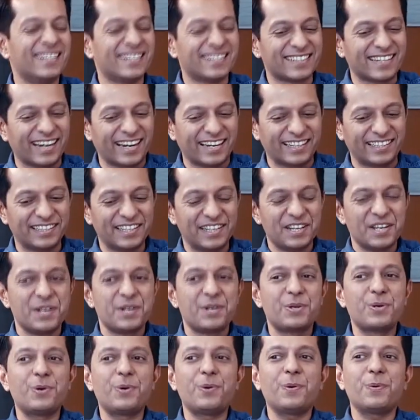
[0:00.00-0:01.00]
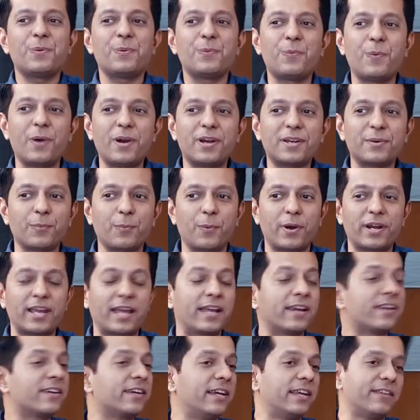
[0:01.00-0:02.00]
Right. You know what? What
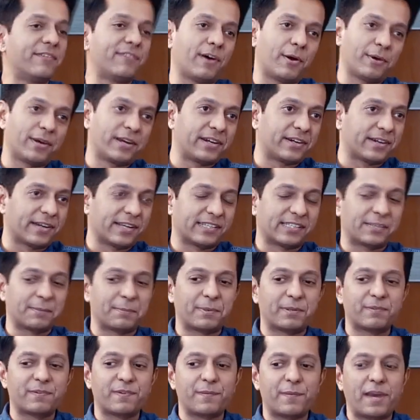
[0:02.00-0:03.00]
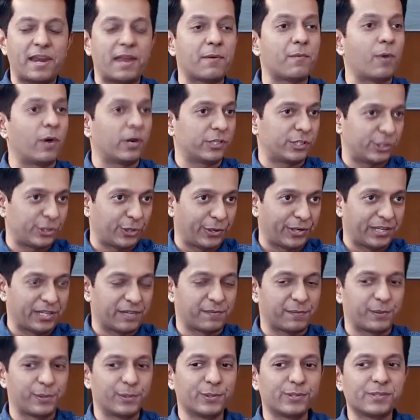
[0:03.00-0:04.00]
I really found interesting, Prithvi, when I watched your
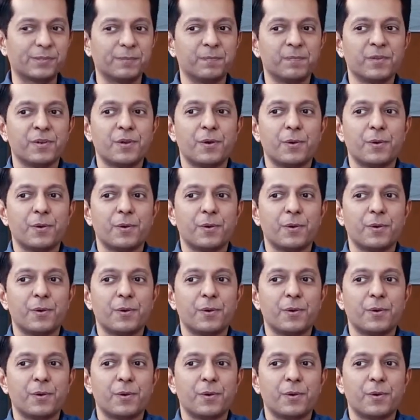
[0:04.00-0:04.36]
interviews,